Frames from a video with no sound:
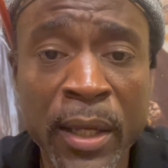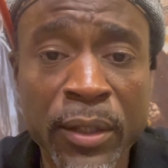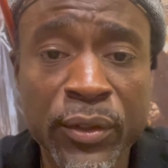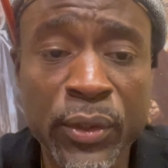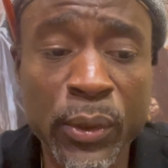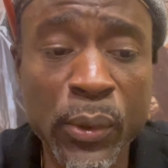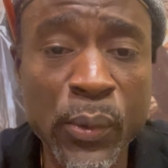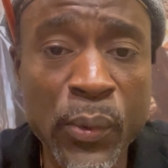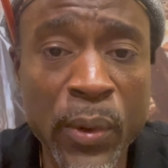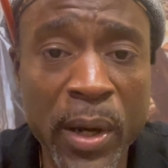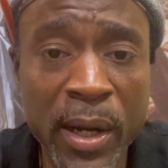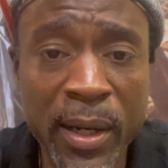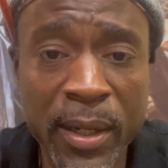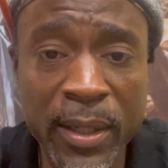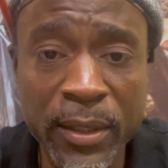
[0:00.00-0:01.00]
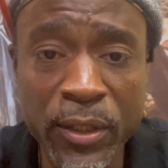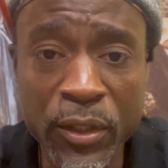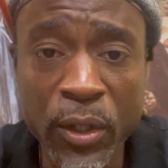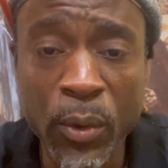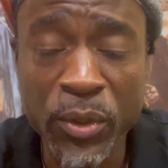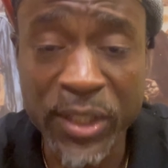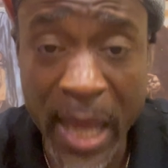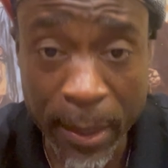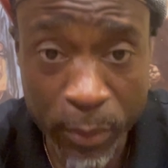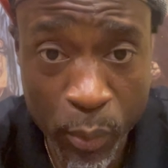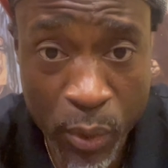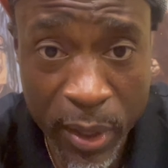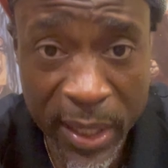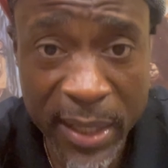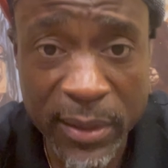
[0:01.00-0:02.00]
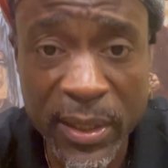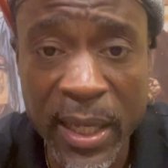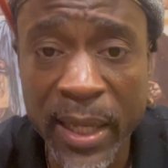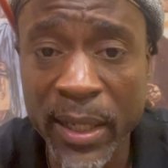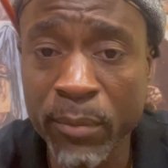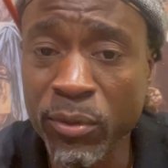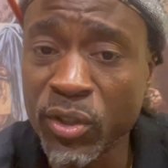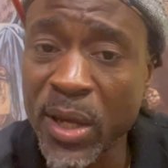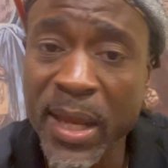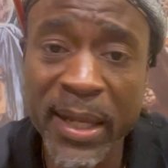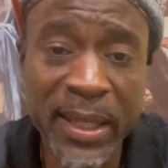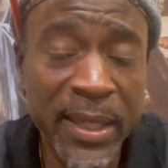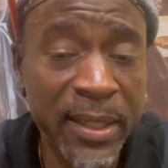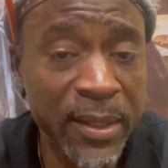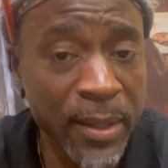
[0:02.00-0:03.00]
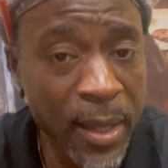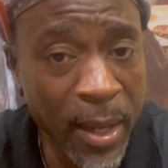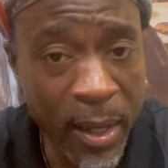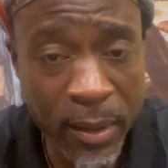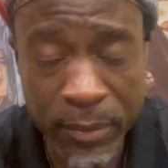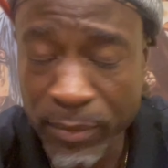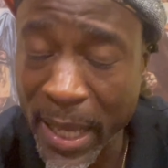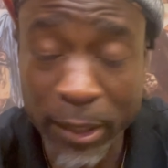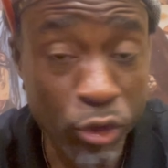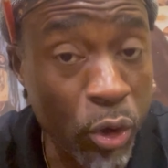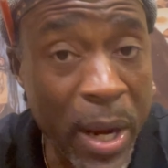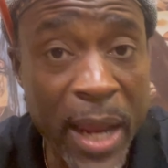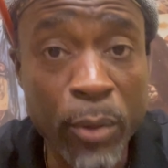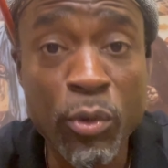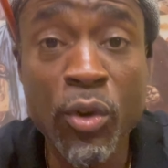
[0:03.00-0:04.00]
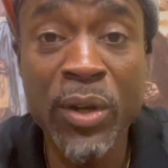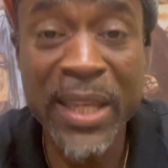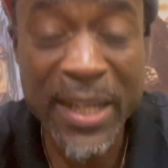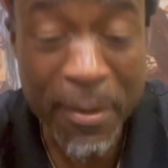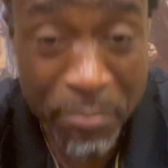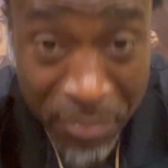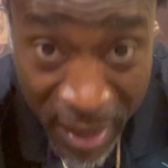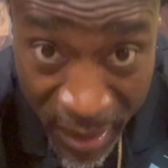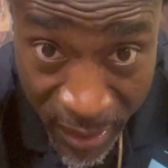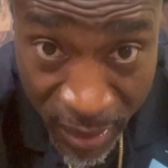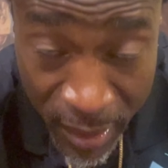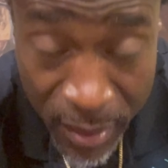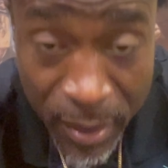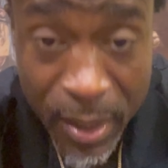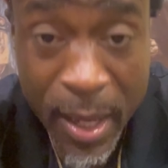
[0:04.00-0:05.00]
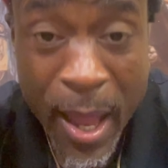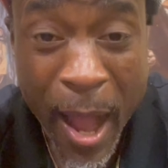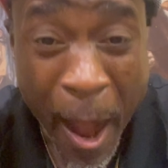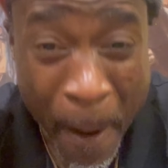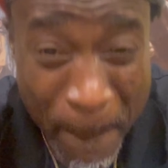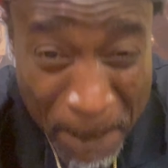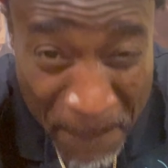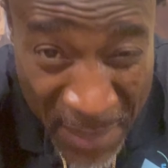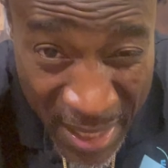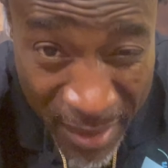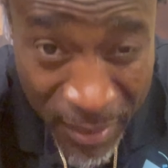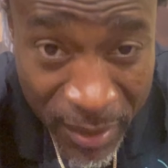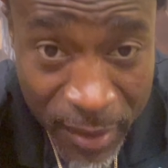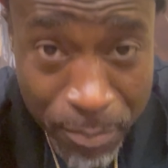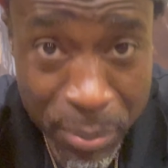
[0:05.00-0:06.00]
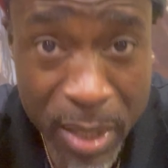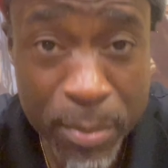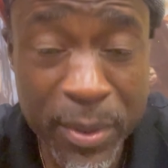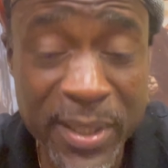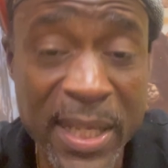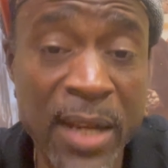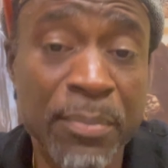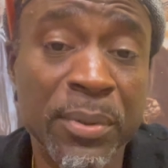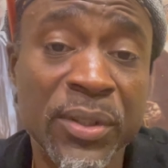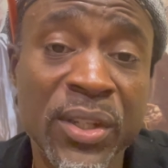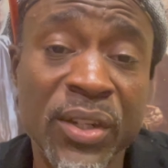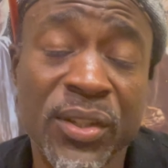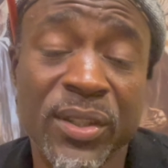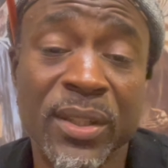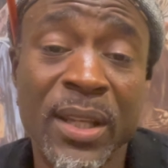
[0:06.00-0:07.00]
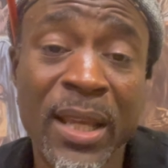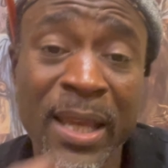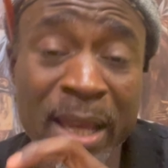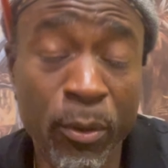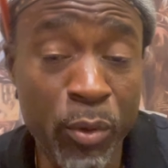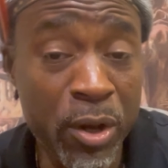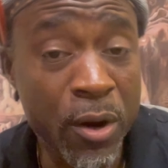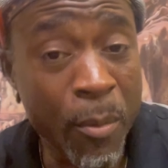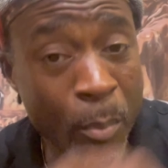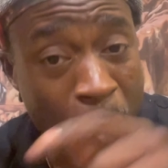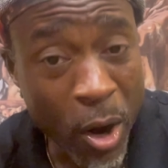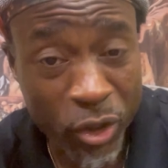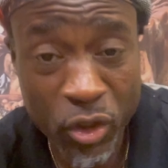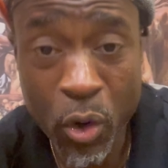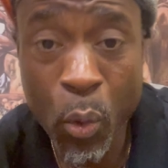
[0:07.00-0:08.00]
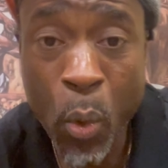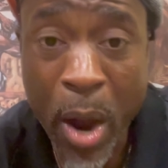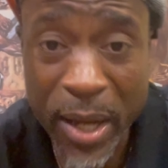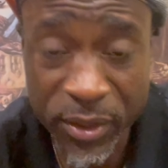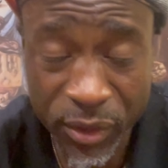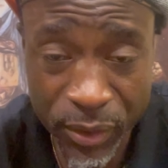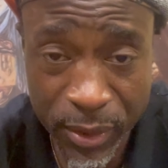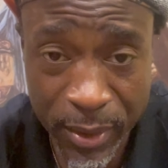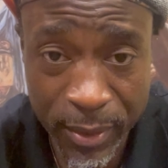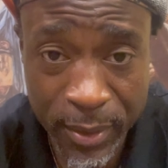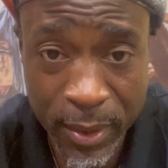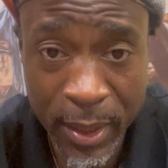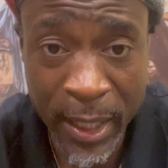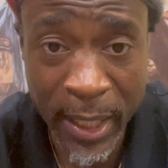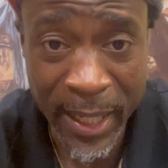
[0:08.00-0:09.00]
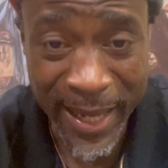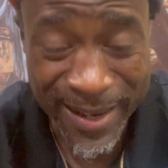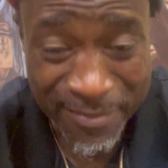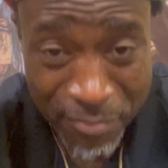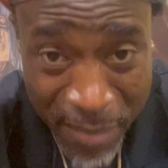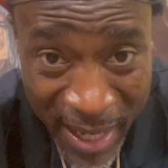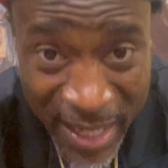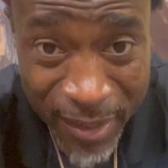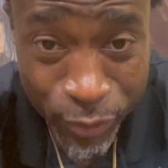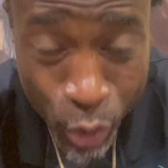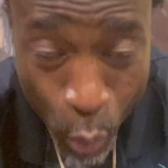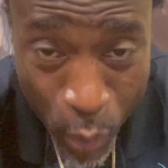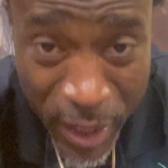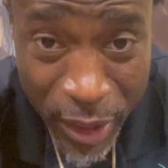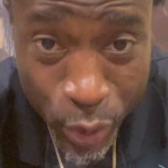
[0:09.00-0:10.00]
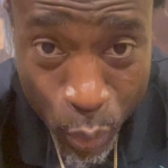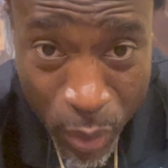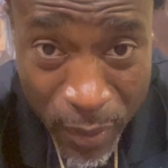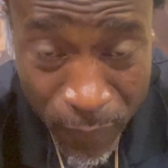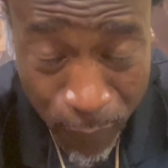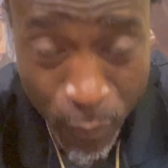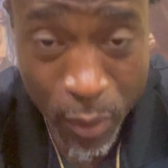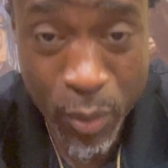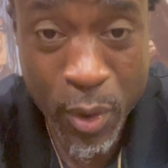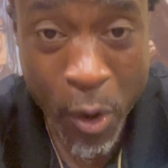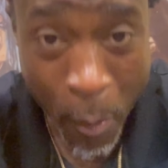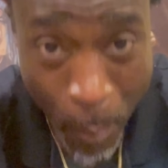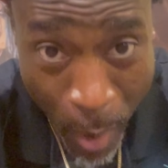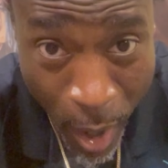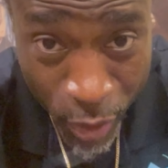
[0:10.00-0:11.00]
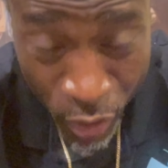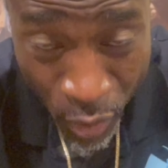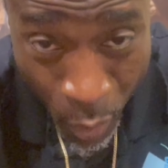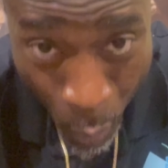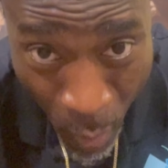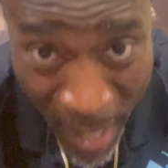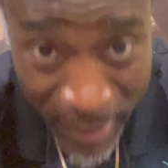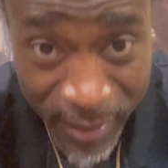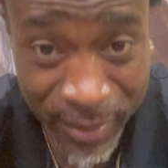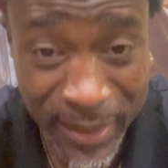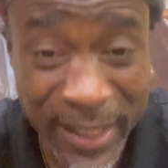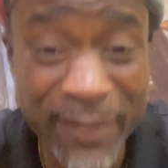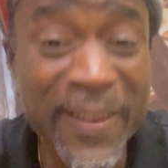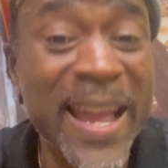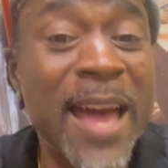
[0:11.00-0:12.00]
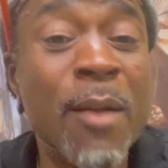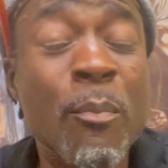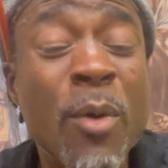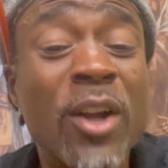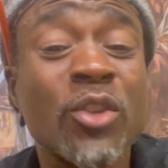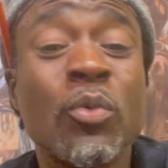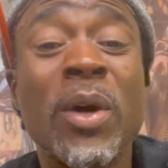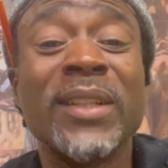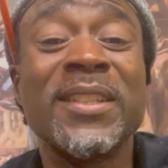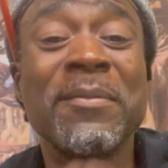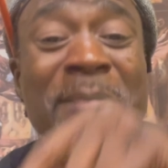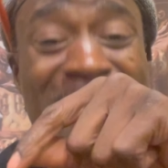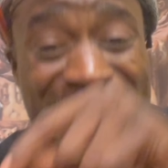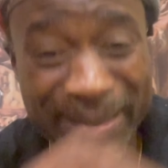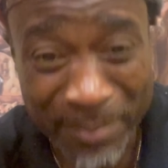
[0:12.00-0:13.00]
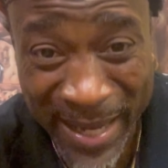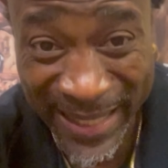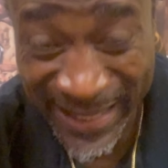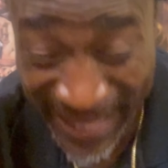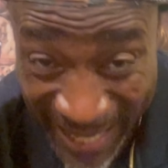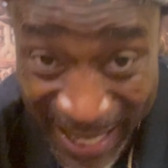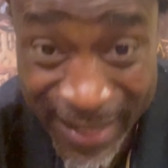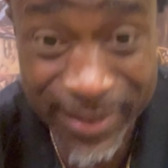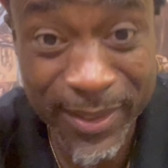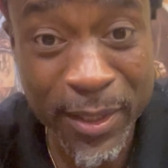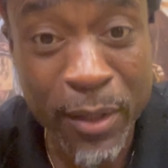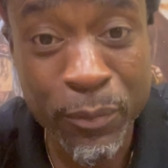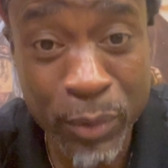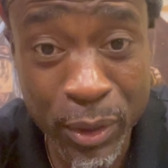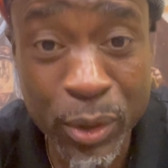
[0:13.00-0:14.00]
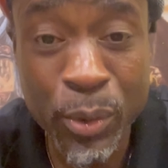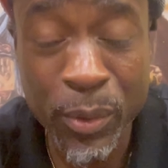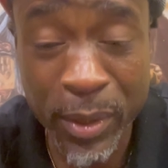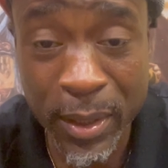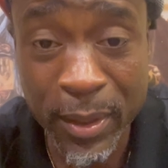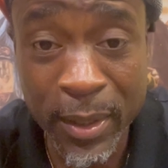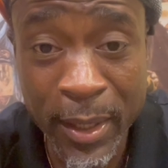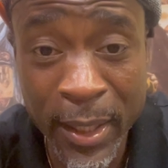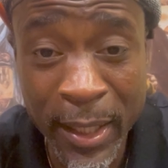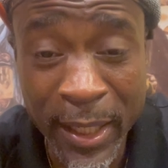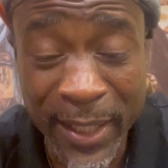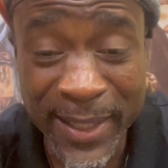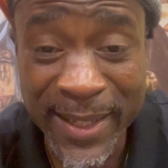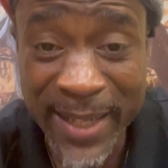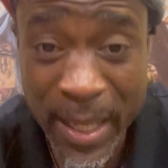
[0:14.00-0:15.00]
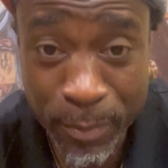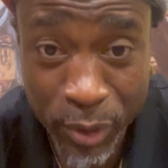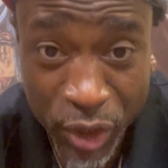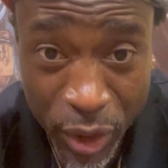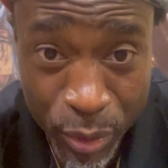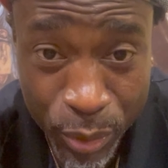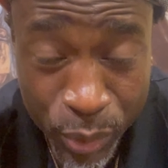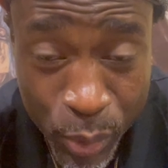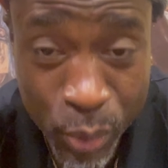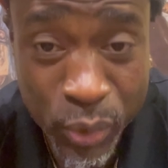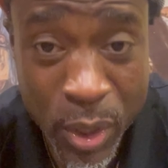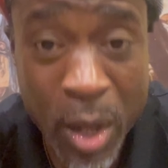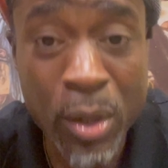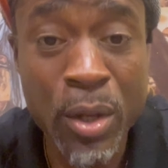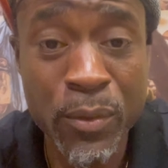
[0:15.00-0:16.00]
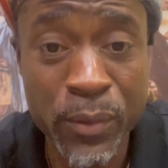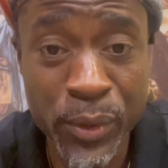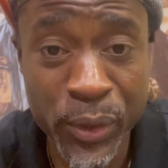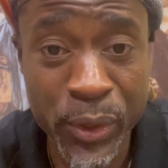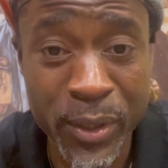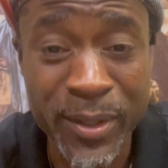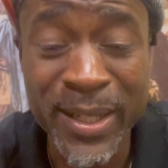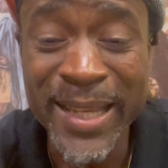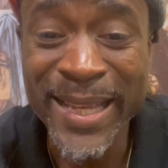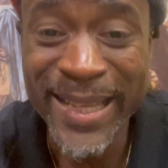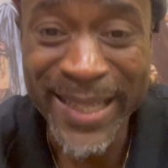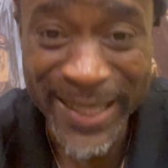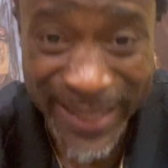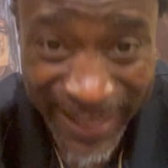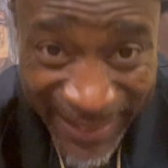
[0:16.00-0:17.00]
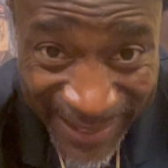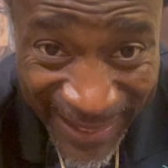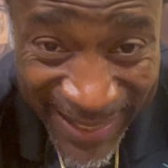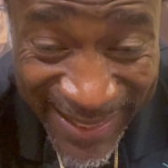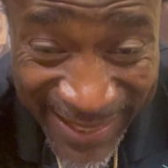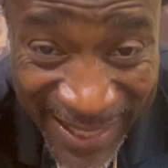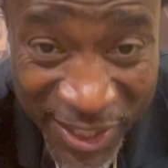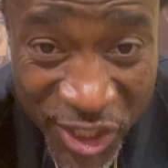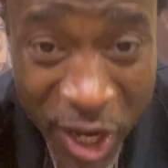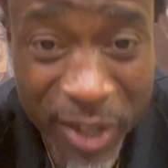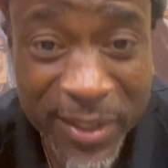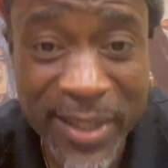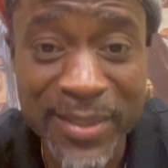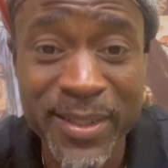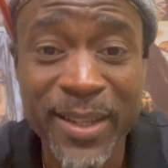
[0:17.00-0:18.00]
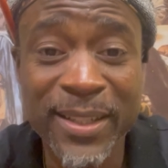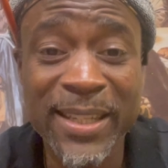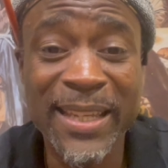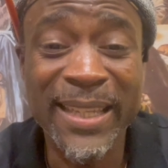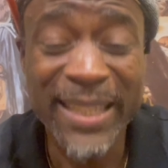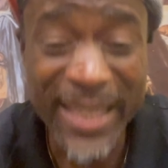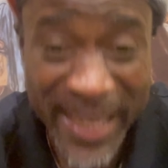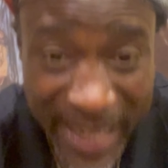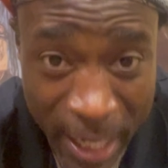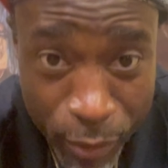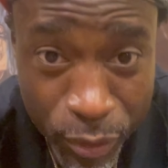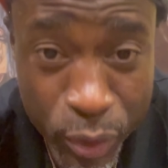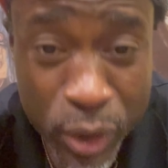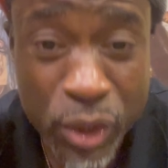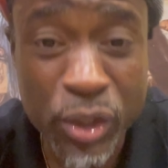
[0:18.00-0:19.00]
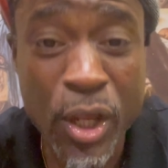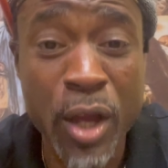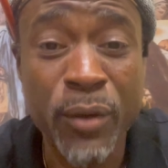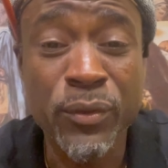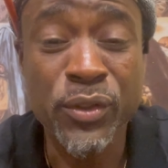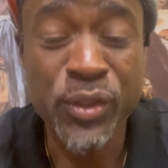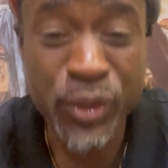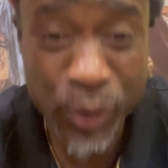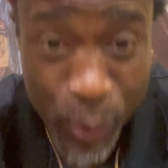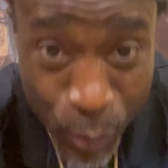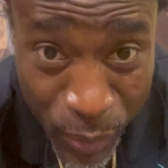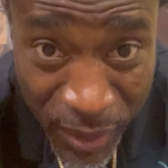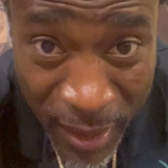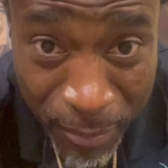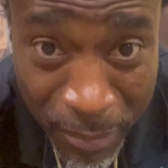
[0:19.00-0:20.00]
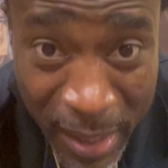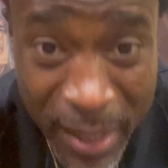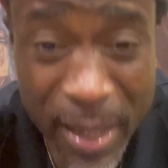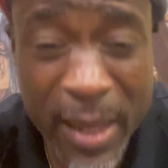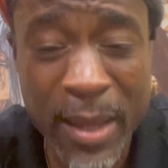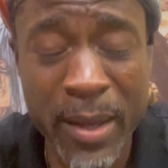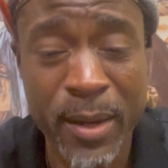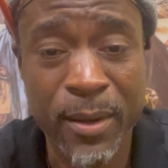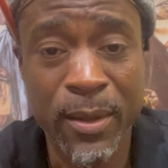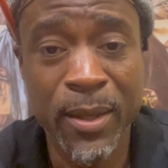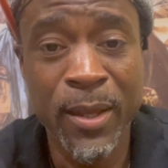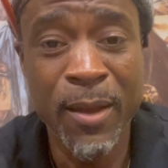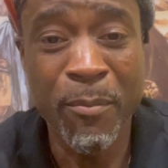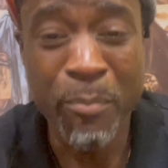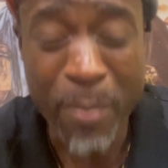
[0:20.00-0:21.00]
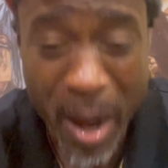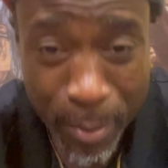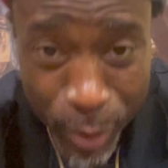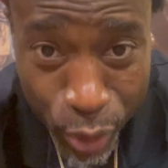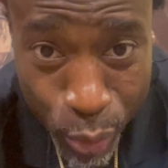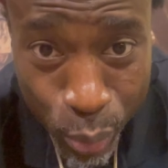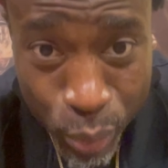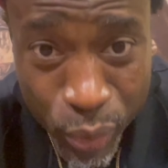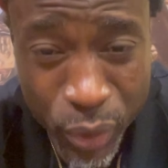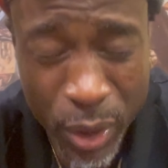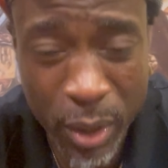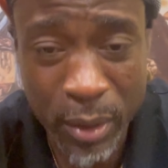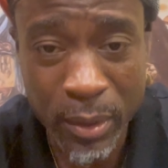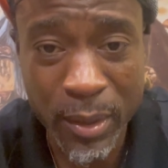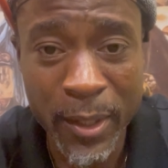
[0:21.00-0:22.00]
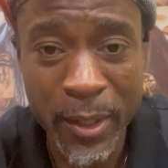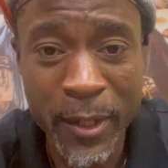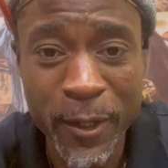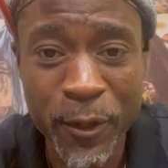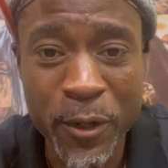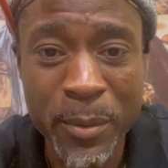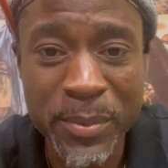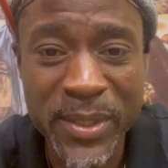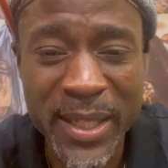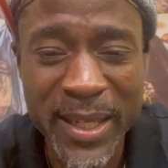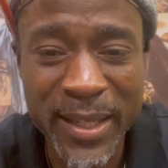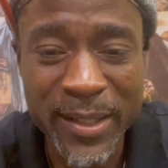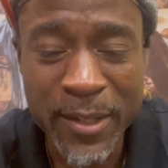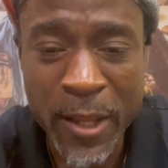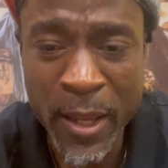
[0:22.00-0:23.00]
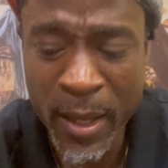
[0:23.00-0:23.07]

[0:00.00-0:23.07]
to, uh, you know, stop the war against Haiti. We're trying to get, not trying, we're going to get a million, a million people to sign a petition. We're going to march on Washington in May of 2024. We're going to march on Washington. If I got to march Washington, my, my up. we be doing it. In the name of General Toussaint Louverture, Lieutenant Jean-Jacques Dessalines, King Henry Christophe, Suzanne Belair, Mama Toussaint, you know what I'm saying?